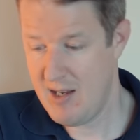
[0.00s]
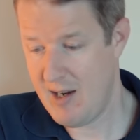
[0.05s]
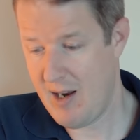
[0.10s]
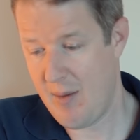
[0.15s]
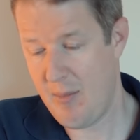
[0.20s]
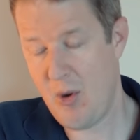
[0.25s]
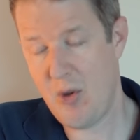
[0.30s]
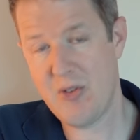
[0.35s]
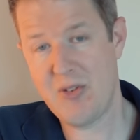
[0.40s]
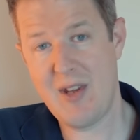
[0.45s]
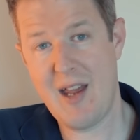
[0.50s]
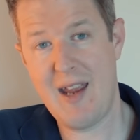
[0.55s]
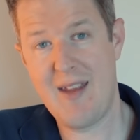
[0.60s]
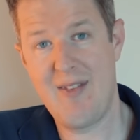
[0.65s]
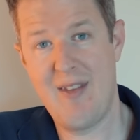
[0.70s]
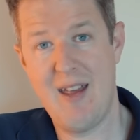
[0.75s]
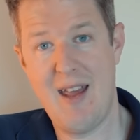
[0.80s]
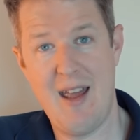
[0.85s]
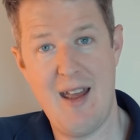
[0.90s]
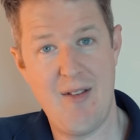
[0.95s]
Now, I'm not
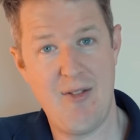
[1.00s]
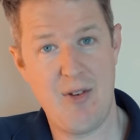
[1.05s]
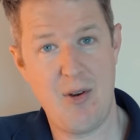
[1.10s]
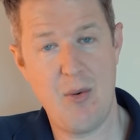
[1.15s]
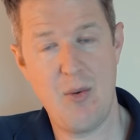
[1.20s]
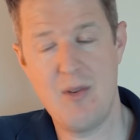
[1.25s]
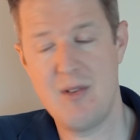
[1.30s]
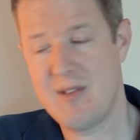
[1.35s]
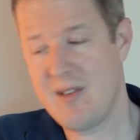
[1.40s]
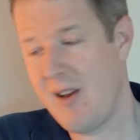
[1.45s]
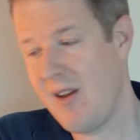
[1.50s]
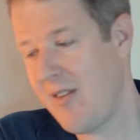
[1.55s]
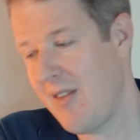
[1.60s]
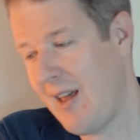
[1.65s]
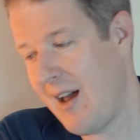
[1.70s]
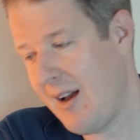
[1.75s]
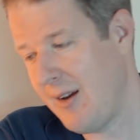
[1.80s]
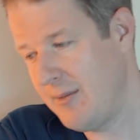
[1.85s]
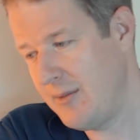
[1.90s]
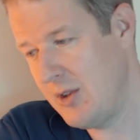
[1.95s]
saying that everyone's like
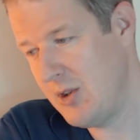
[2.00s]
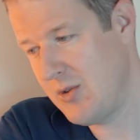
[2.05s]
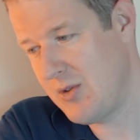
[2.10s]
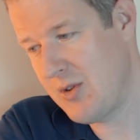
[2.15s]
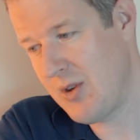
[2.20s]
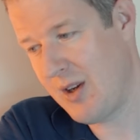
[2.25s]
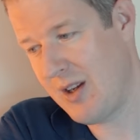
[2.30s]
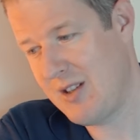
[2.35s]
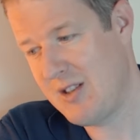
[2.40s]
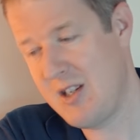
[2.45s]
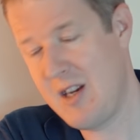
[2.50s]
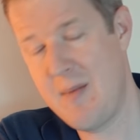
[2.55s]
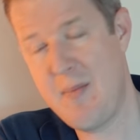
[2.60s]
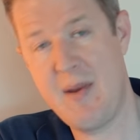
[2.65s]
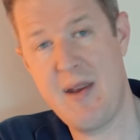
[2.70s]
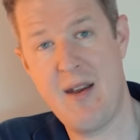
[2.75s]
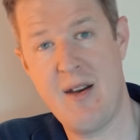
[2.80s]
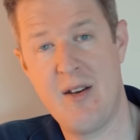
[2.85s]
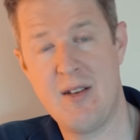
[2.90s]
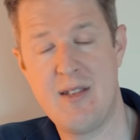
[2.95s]
that who's doing a cheap
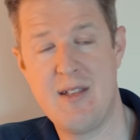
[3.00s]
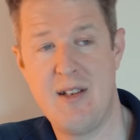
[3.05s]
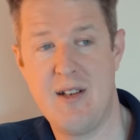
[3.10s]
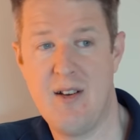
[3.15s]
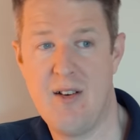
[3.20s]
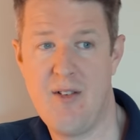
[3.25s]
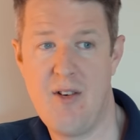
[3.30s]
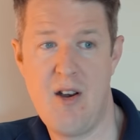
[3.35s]
EICR.